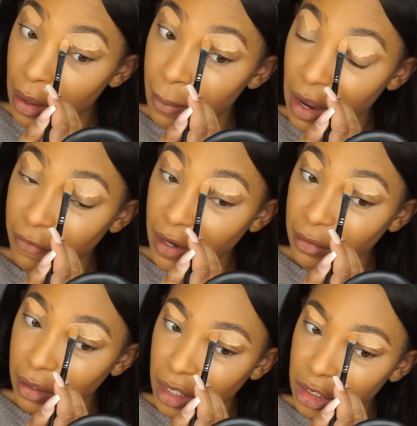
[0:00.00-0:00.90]
my
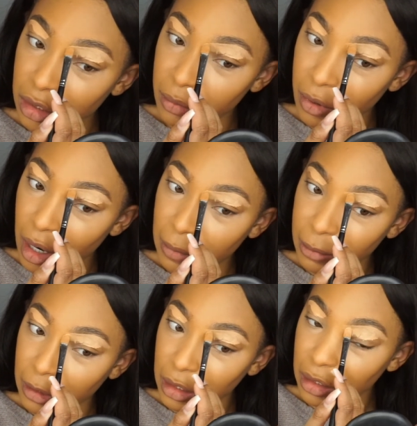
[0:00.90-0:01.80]
foundation,
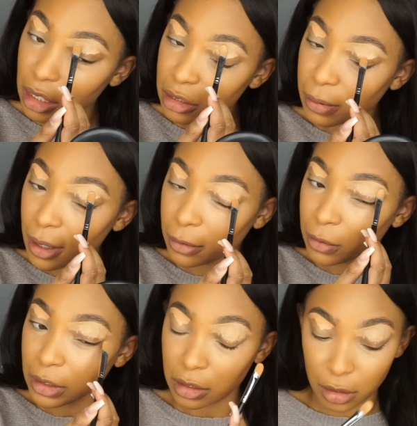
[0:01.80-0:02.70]
probably. That's probably
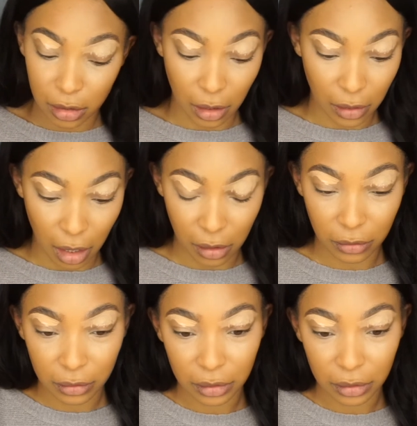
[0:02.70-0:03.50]
what took so long.